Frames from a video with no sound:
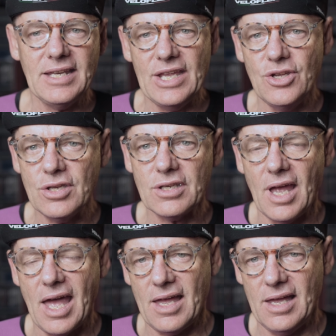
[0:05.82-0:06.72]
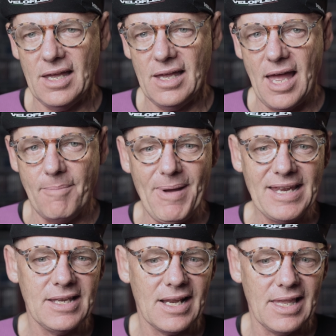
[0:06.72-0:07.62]
he used a, a, a,
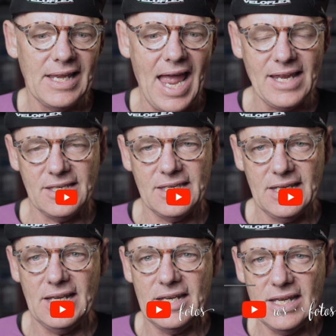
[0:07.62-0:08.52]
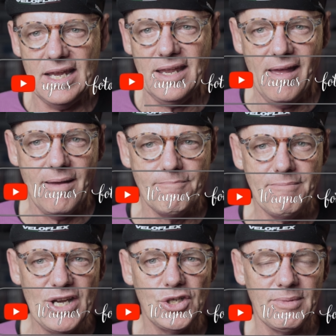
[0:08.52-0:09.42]
basically a CD
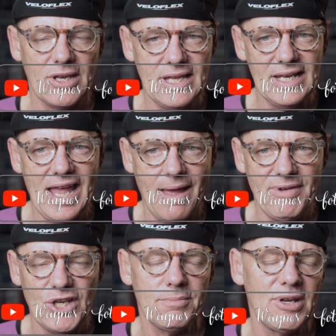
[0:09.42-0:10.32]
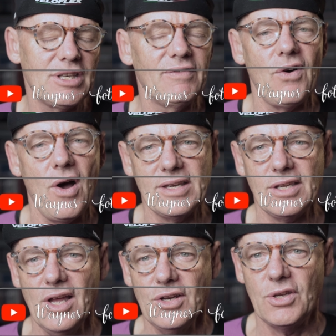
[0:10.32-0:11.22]
measurement, CDA measurement
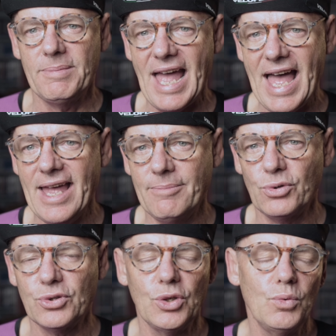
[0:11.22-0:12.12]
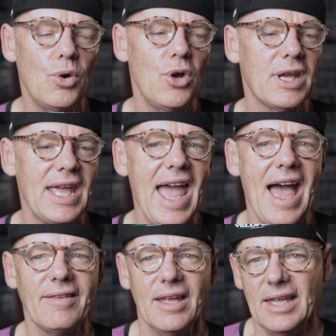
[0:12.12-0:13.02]
device to be able to work
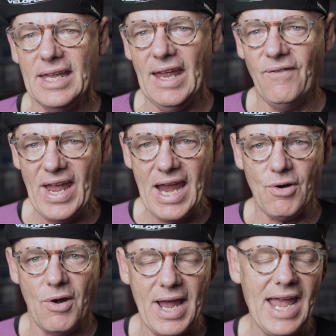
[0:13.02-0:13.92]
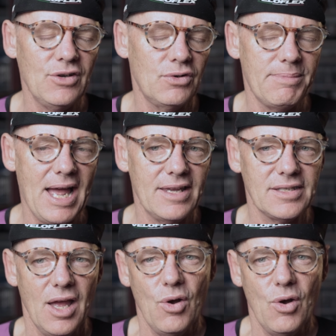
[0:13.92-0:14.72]
out if aero handlebars